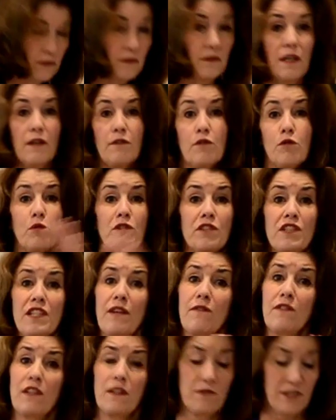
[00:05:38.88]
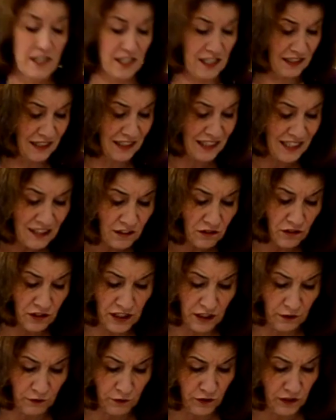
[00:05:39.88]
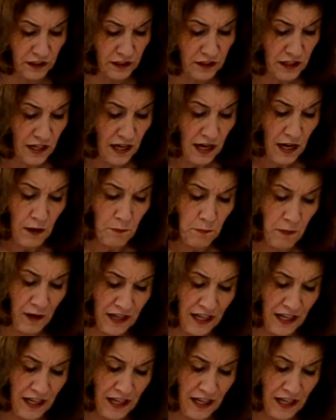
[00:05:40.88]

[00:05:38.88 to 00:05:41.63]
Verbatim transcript: everyone's oven is a little different, but